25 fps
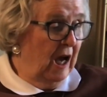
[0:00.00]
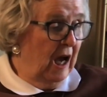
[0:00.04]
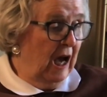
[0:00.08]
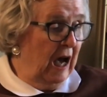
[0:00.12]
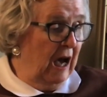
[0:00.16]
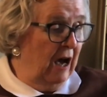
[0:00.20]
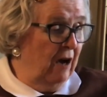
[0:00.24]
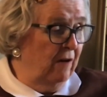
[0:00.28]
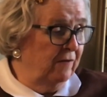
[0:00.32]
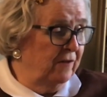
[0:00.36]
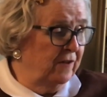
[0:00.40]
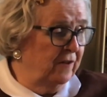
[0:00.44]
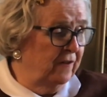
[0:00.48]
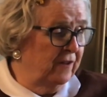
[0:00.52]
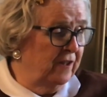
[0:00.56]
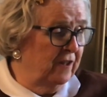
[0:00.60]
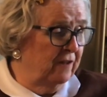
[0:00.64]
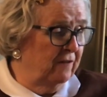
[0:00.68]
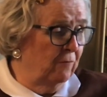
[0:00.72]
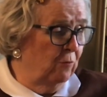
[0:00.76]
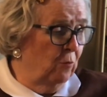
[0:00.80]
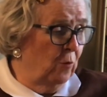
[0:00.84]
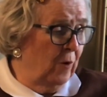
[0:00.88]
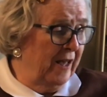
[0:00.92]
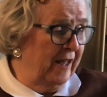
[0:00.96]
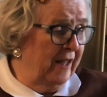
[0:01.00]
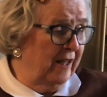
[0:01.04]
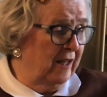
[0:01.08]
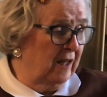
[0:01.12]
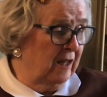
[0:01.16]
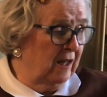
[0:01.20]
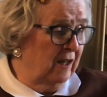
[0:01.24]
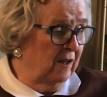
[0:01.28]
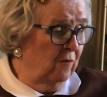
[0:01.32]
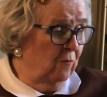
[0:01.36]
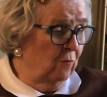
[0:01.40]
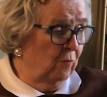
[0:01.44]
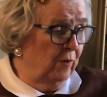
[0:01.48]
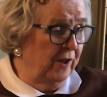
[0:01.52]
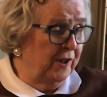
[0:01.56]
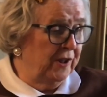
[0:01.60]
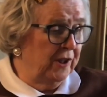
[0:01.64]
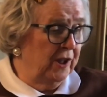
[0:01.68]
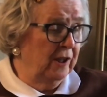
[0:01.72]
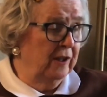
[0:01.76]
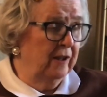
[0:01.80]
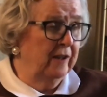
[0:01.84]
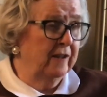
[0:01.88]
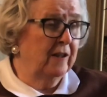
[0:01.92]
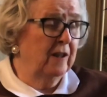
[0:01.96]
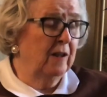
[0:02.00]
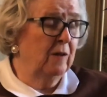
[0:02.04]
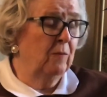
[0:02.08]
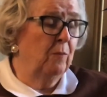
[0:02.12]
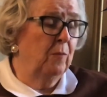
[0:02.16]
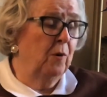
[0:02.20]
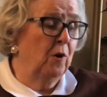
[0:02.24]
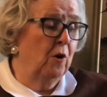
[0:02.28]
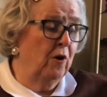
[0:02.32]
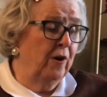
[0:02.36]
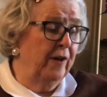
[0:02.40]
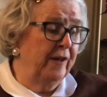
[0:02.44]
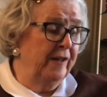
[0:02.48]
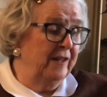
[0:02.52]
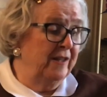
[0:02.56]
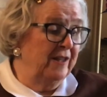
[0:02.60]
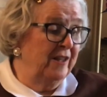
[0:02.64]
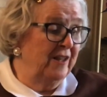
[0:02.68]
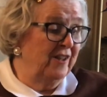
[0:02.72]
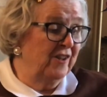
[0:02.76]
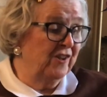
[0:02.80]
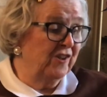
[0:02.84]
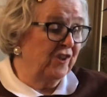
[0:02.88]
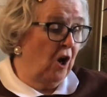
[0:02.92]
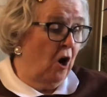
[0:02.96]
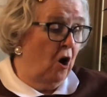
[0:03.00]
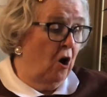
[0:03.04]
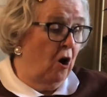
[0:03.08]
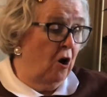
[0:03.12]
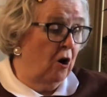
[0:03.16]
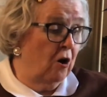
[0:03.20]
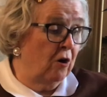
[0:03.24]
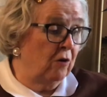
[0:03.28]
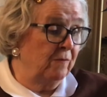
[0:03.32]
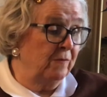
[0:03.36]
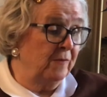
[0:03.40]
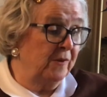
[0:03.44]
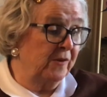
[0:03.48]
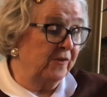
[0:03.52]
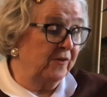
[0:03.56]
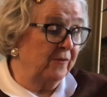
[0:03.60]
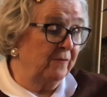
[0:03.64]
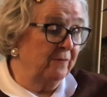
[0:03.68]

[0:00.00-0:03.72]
out of the well with the little boy in his arms.